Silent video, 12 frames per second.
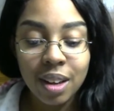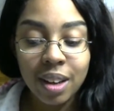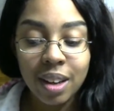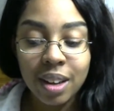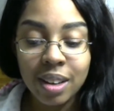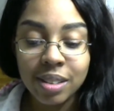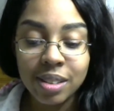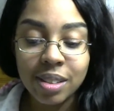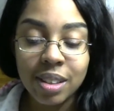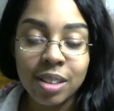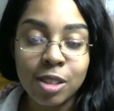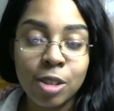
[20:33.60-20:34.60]

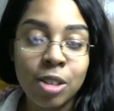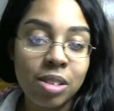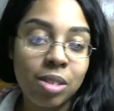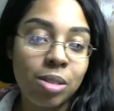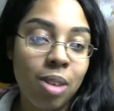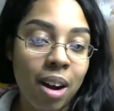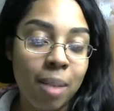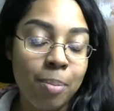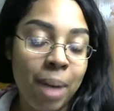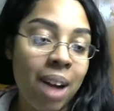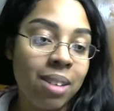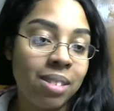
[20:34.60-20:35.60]
it's good to talk
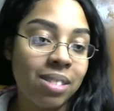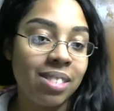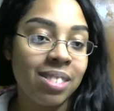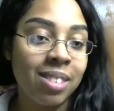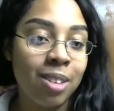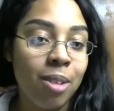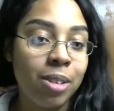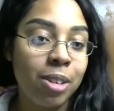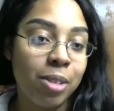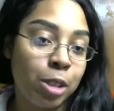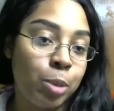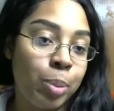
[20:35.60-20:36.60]
about, you know,
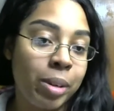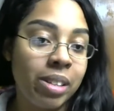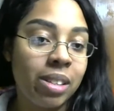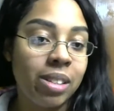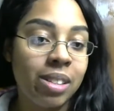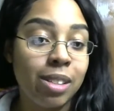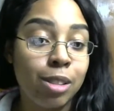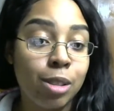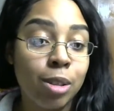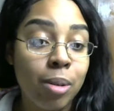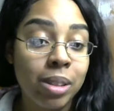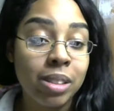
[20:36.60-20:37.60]
your experiences to
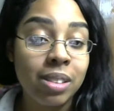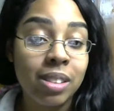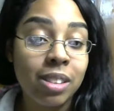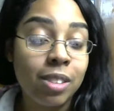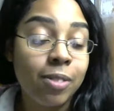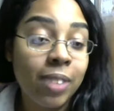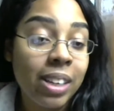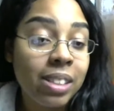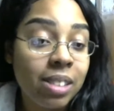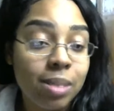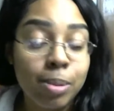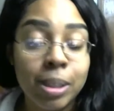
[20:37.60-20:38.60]
going to these
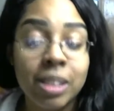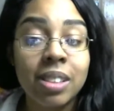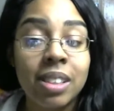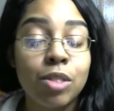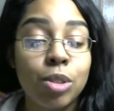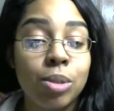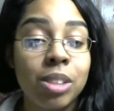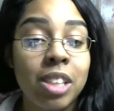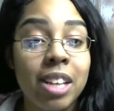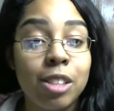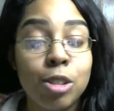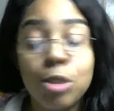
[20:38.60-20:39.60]
events, because it gives you a
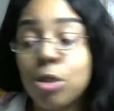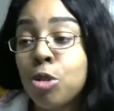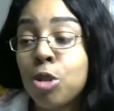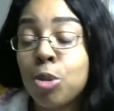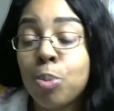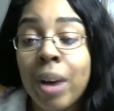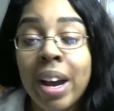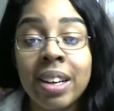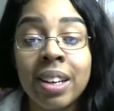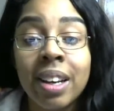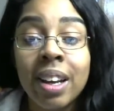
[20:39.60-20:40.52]
chance to spread